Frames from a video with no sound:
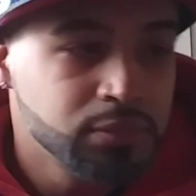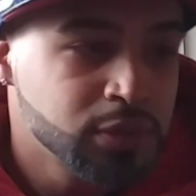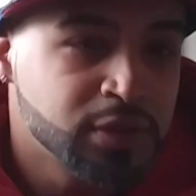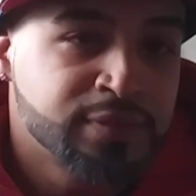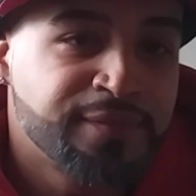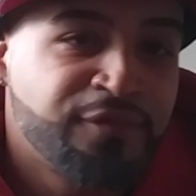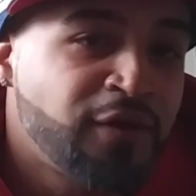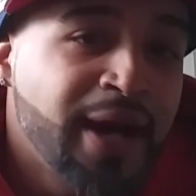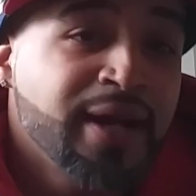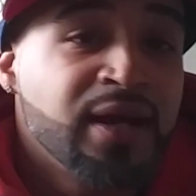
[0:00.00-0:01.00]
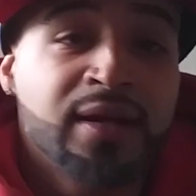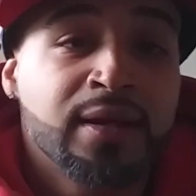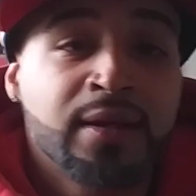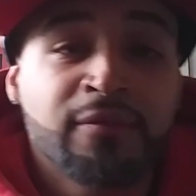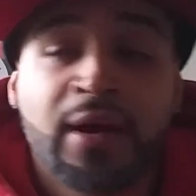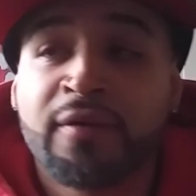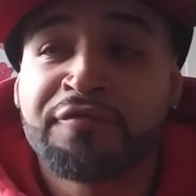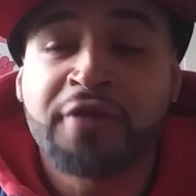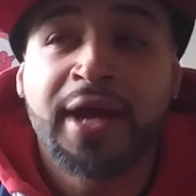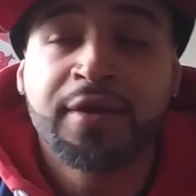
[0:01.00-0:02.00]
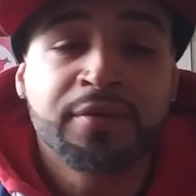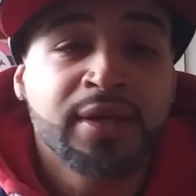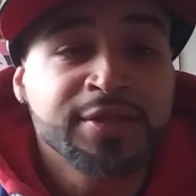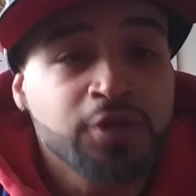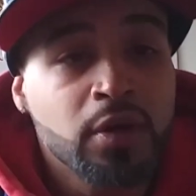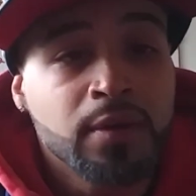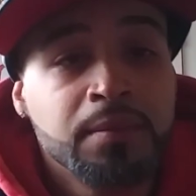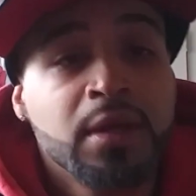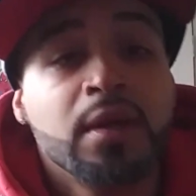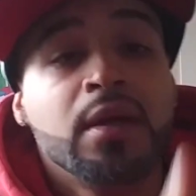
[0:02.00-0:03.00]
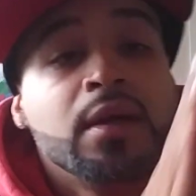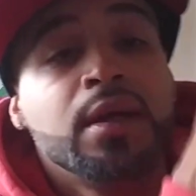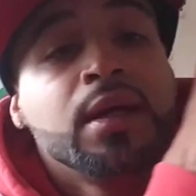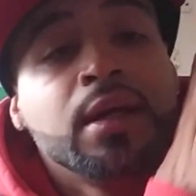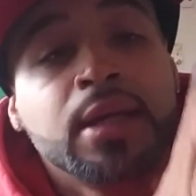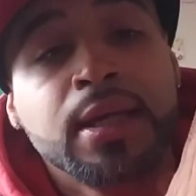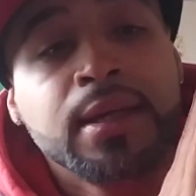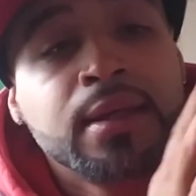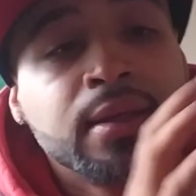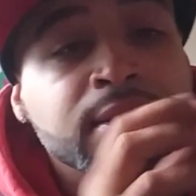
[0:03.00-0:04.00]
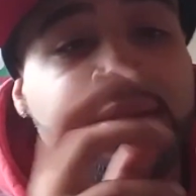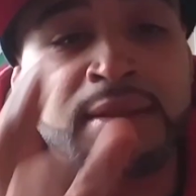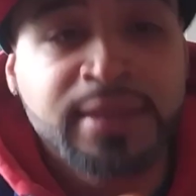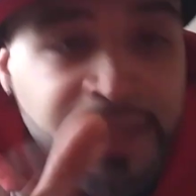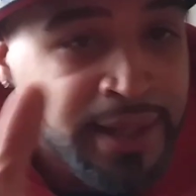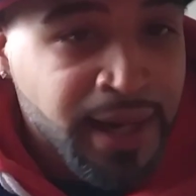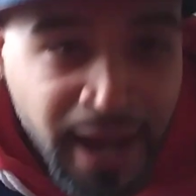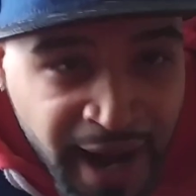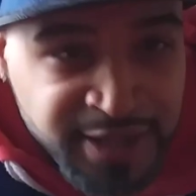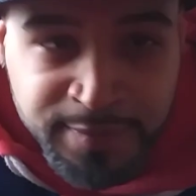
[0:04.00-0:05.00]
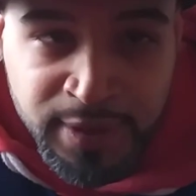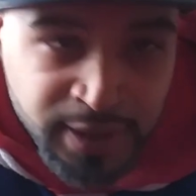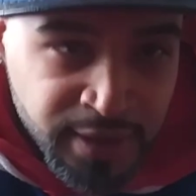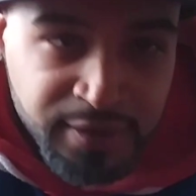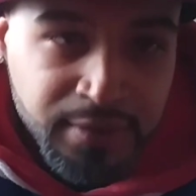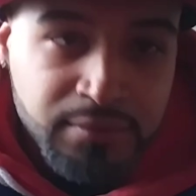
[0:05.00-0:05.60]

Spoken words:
Because on Friday when I saw him, he didn't ask me anything